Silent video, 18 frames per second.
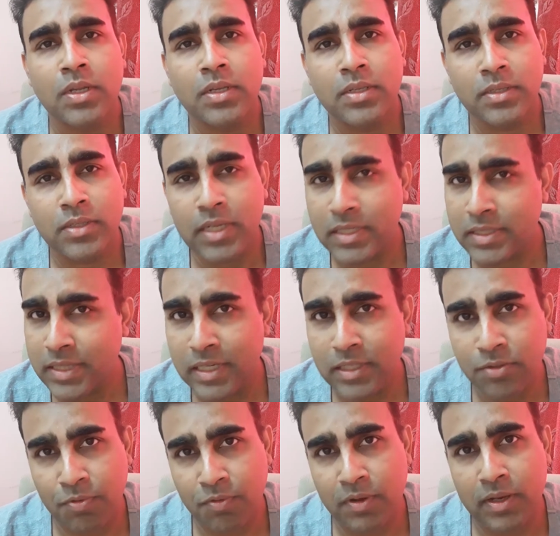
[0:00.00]

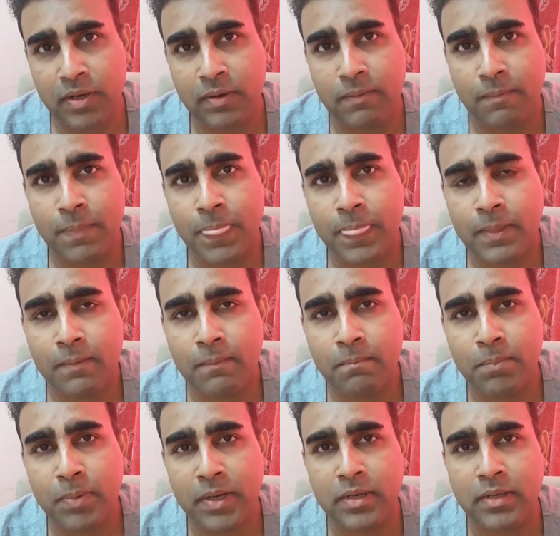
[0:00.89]
That's fine,
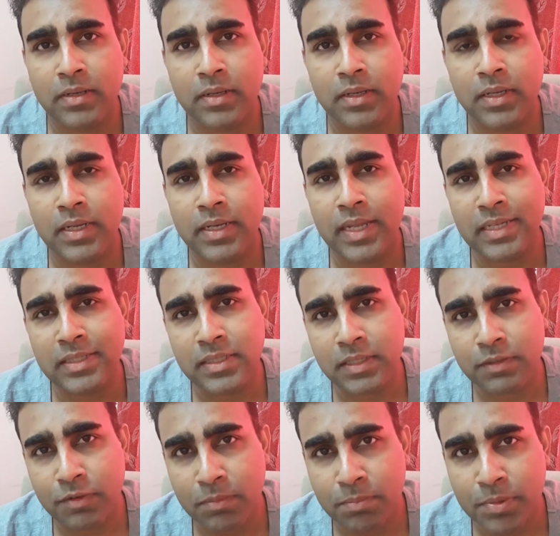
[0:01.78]
but it has
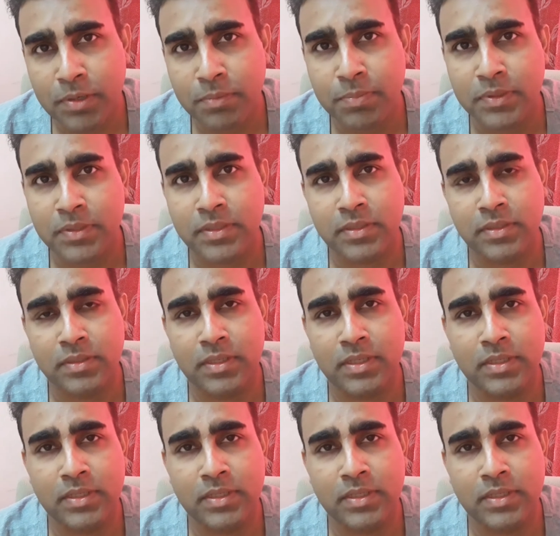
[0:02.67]
a different purpose.